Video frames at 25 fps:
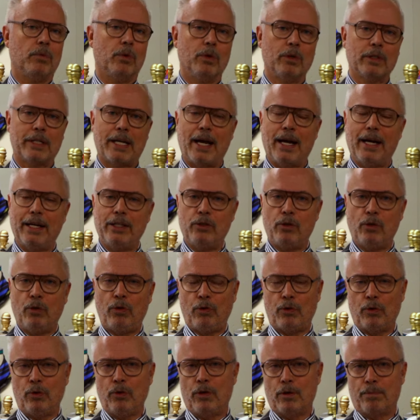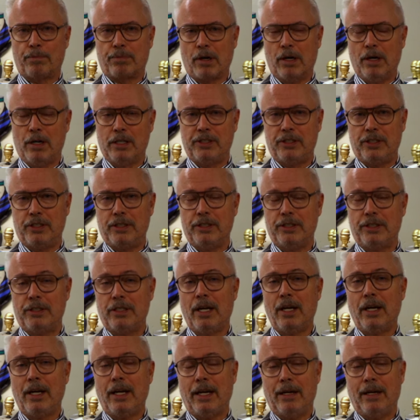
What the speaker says: We'll guide you through the process